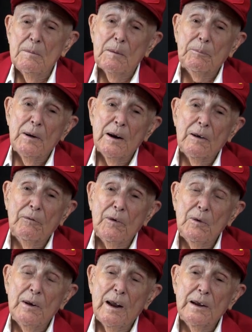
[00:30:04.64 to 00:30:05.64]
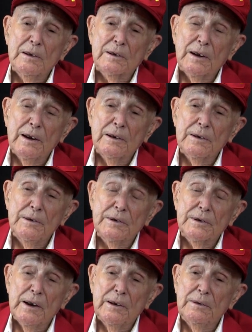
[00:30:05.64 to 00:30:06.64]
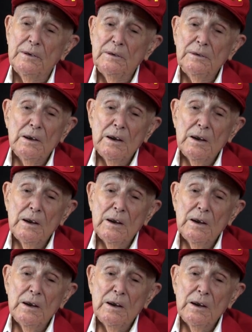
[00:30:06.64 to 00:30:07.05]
up there a few days later and said,